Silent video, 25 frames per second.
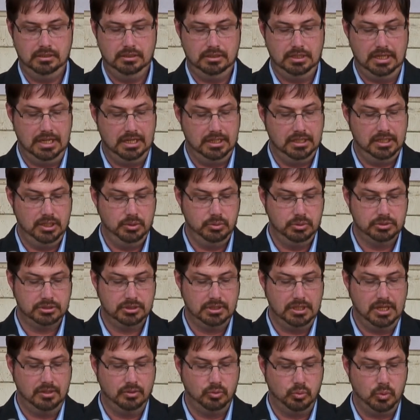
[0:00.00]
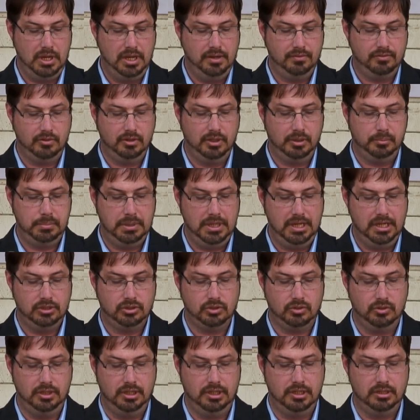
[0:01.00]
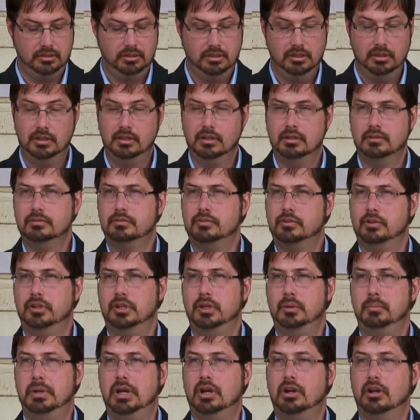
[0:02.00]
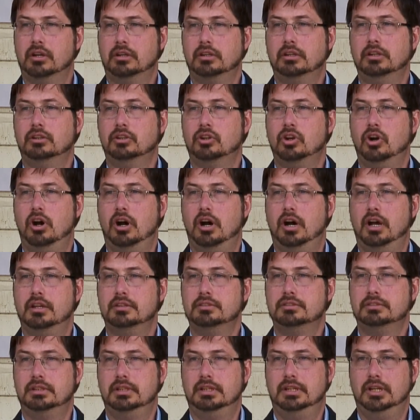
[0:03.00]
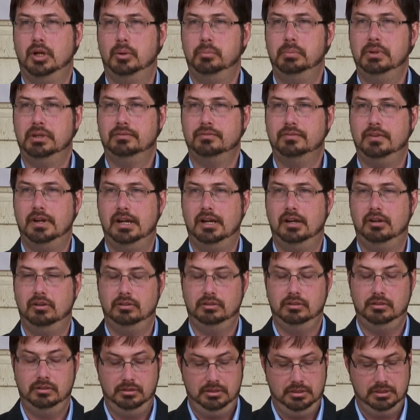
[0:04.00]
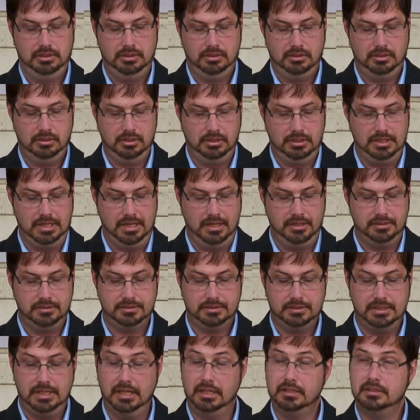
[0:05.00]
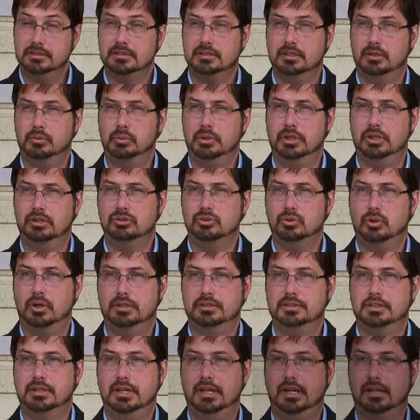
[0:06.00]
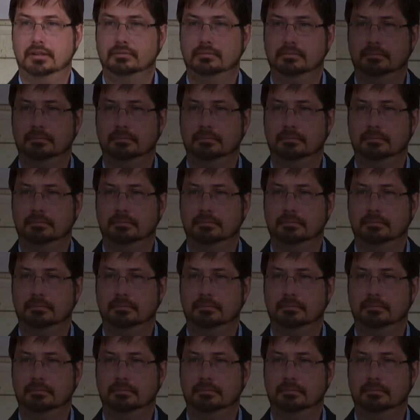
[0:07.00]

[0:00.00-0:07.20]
And he was an unwavering patriot for the American cause in helping found the United States that we enjoy today.